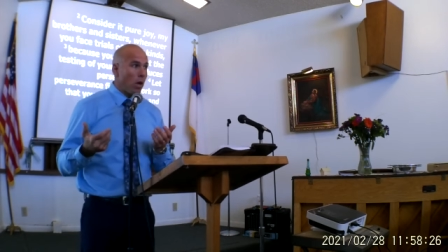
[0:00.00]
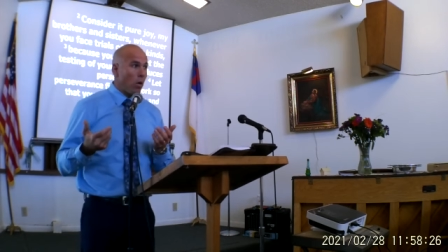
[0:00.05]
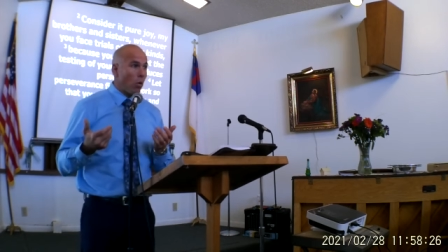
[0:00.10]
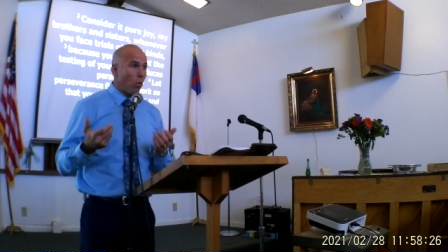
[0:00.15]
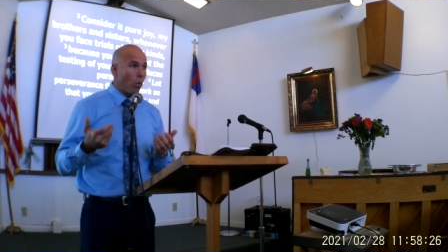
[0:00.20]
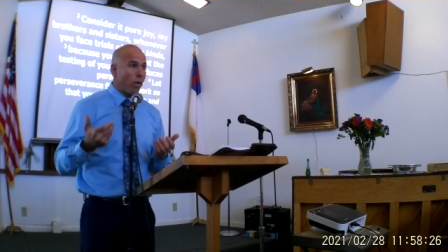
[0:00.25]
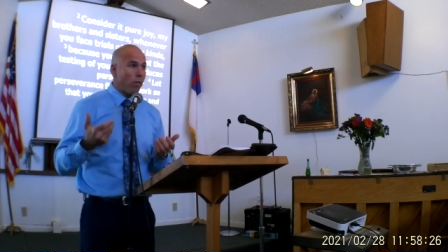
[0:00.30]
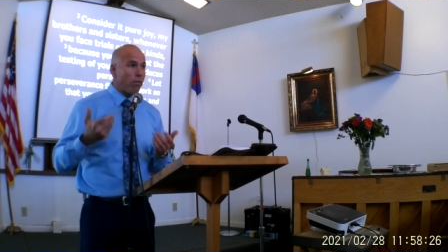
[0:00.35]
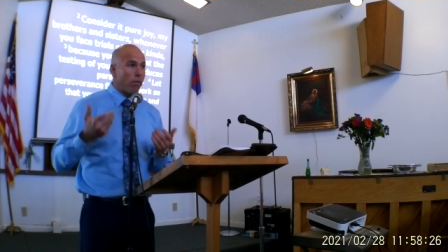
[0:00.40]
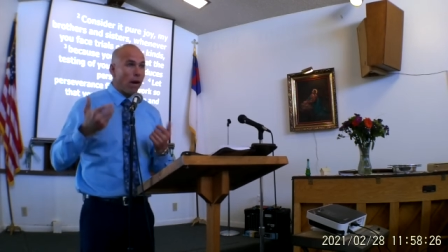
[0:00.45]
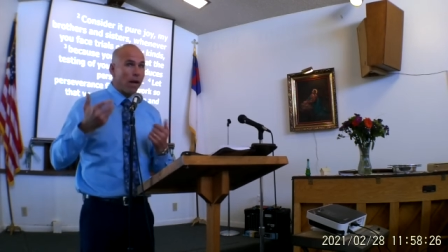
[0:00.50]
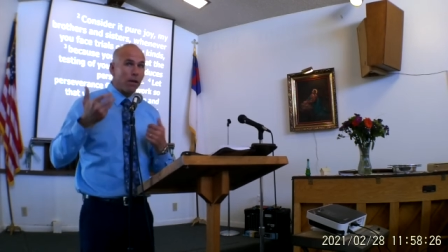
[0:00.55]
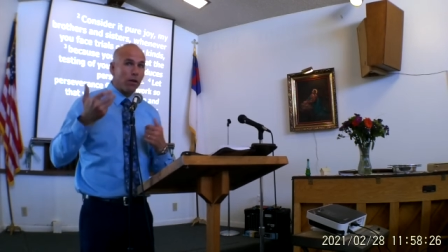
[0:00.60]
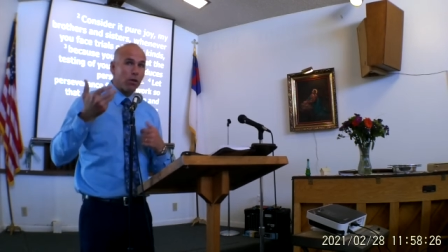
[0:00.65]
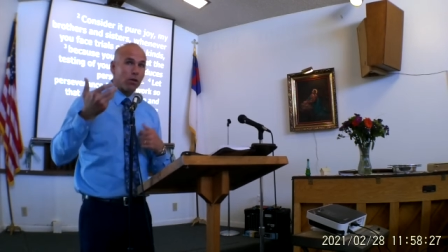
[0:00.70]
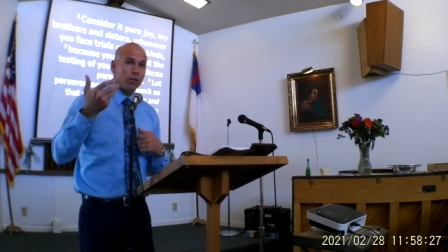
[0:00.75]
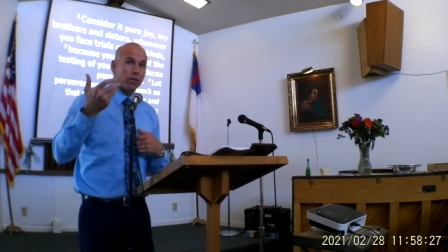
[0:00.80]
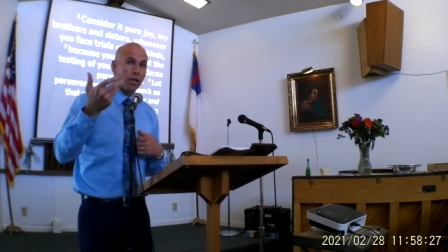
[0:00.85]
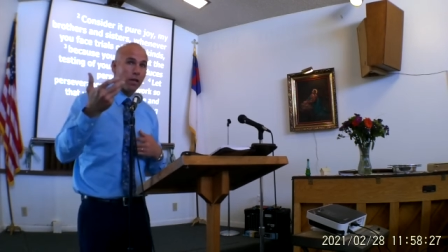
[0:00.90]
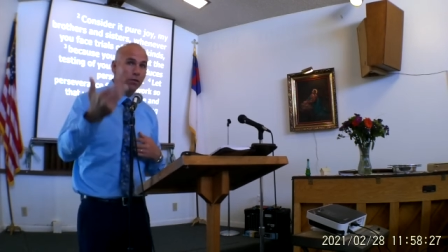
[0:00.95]
We find
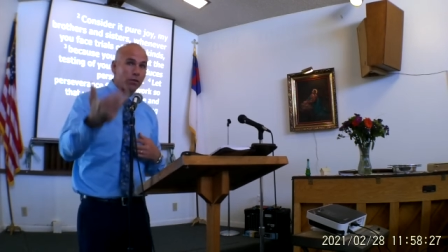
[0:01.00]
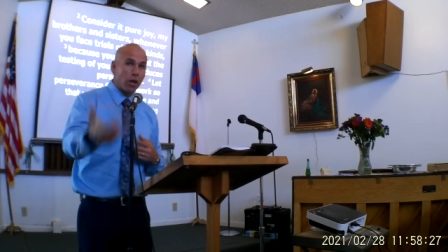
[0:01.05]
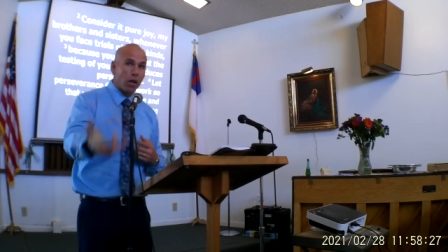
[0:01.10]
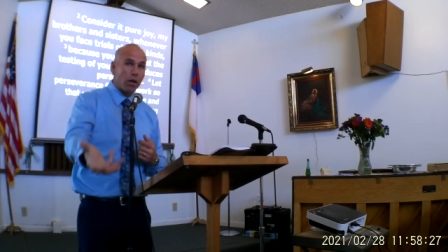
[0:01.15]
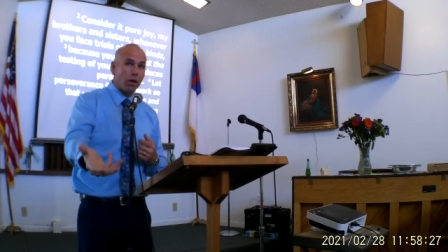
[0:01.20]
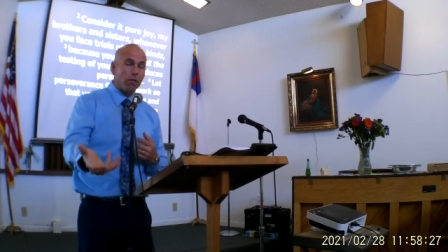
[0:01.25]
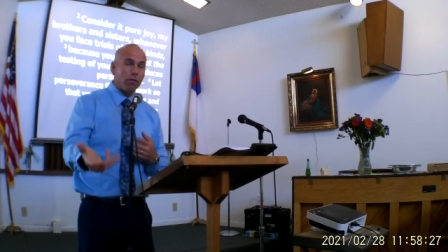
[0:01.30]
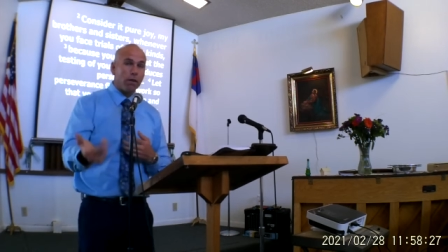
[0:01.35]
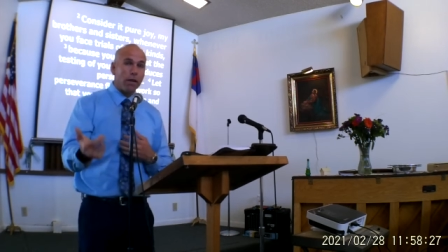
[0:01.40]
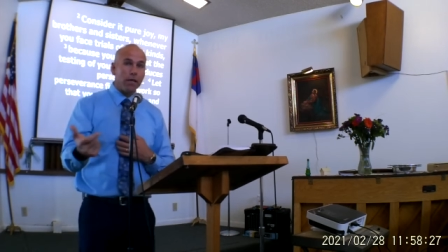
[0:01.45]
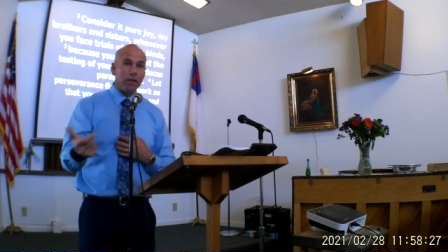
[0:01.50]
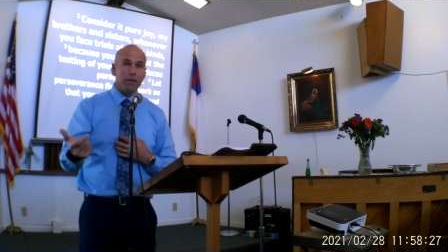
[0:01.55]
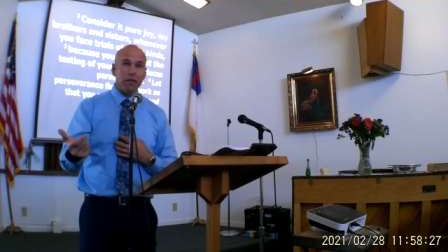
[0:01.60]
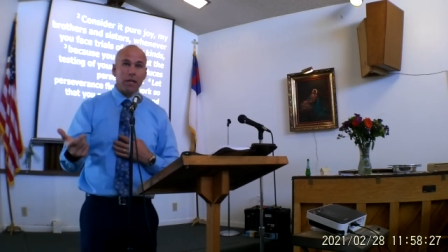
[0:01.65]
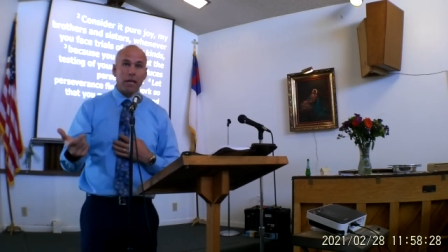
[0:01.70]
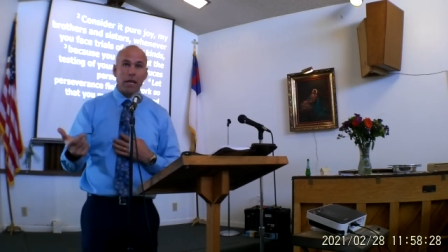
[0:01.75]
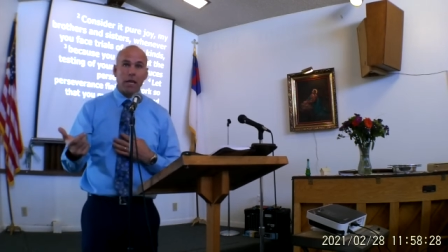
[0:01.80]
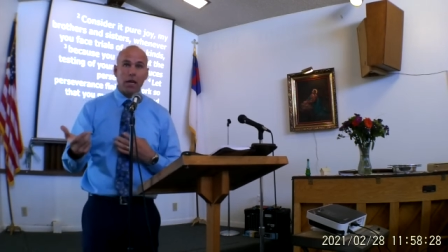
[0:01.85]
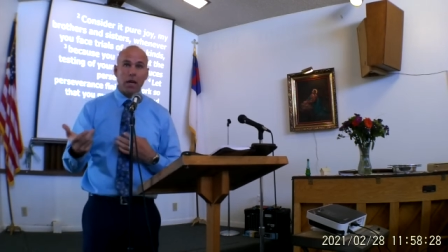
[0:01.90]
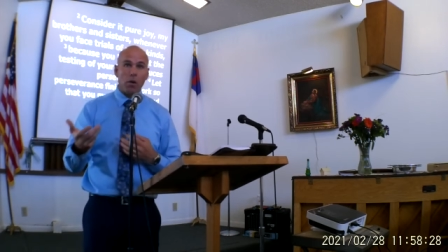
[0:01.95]
ourselves on our face
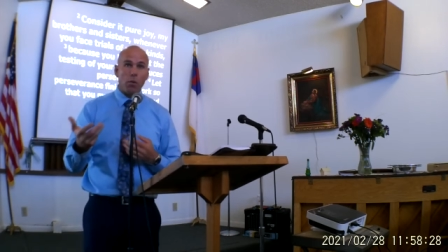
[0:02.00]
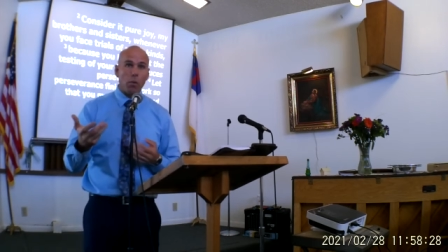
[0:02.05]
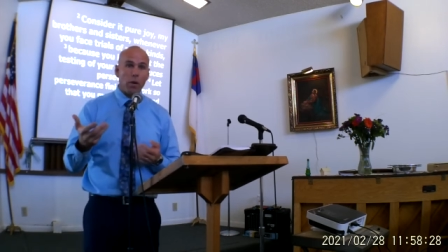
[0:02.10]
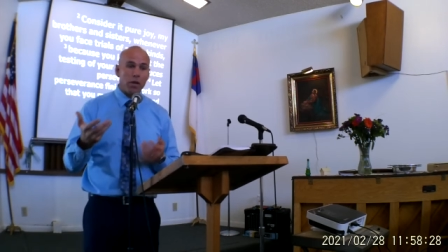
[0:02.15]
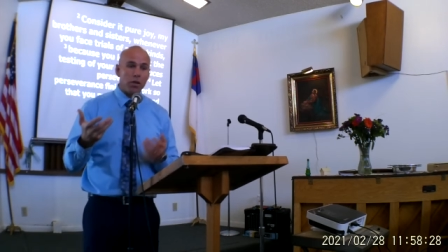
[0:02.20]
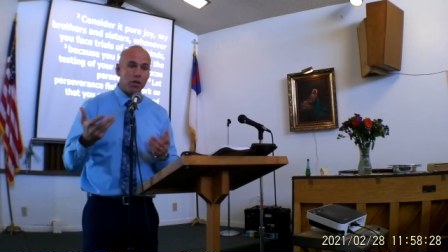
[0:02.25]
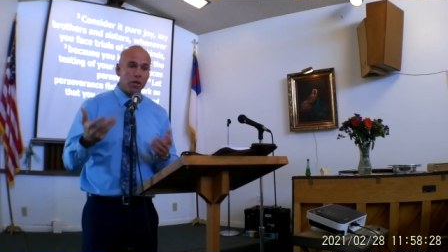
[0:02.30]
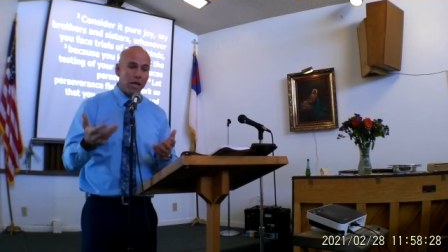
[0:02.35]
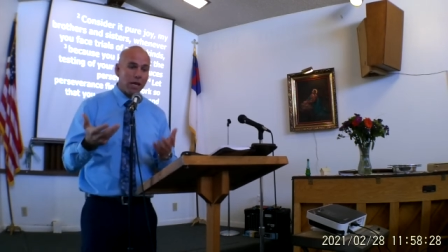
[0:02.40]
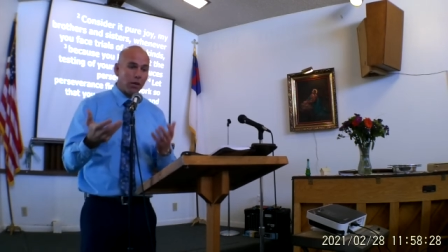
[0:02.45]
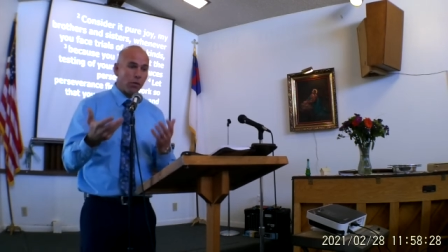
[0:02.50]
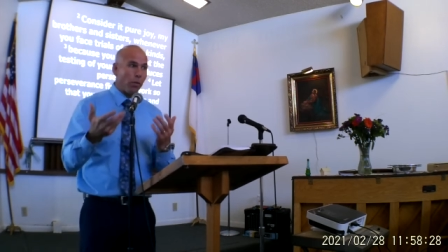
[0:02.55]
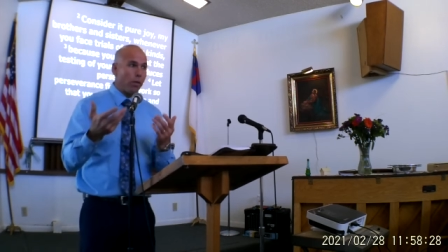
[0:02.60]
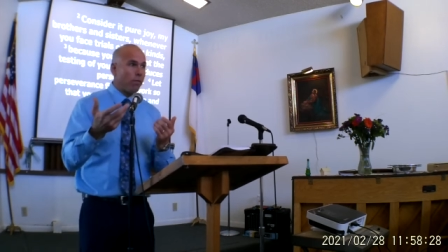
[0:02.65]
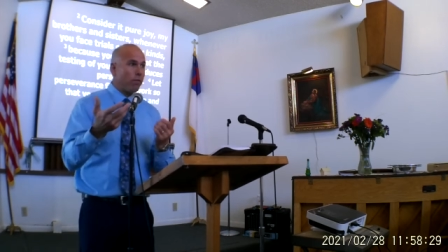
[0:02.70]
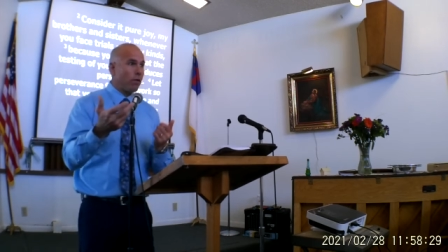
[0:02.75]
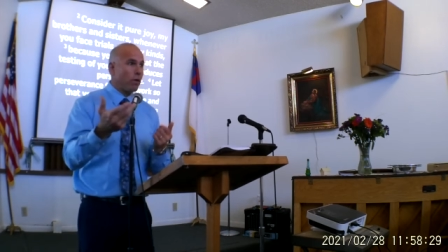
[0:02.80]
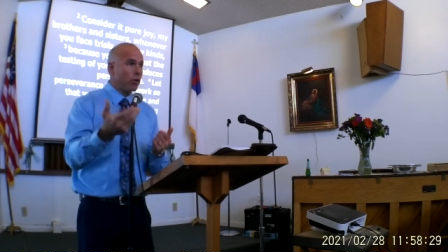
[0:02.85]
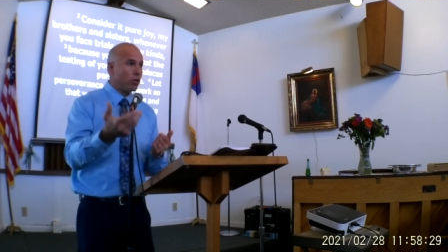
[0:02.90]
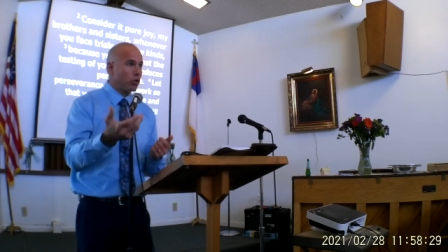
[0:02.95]
again and we think, we
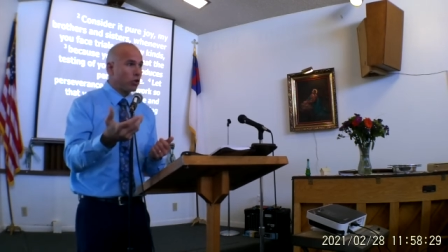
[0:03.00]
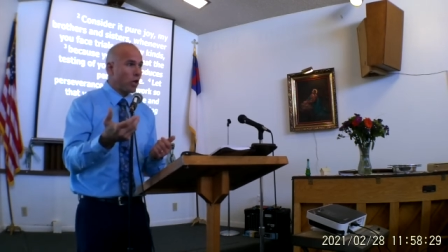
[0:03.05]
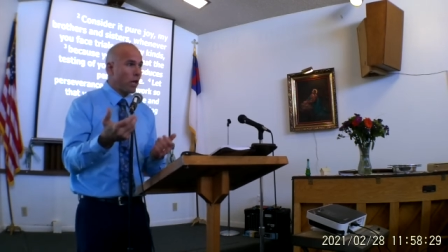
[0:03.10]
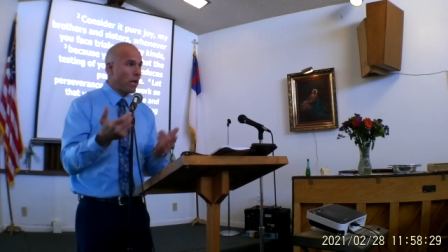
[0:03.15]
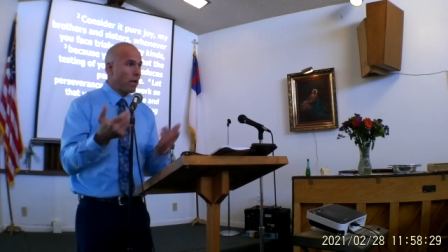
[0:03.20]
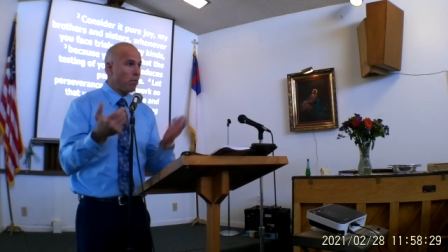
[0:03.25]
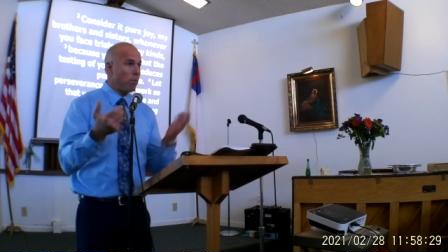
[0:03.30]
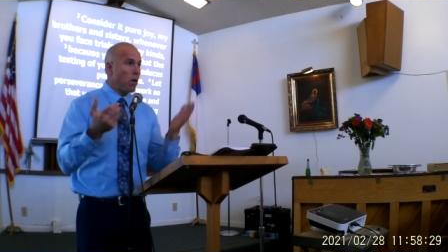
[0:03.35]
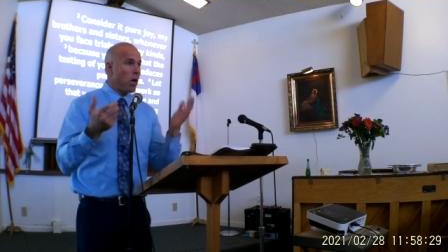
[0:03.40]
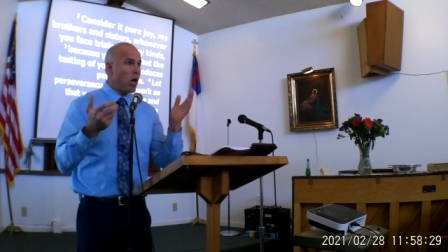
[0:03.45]
feel shame.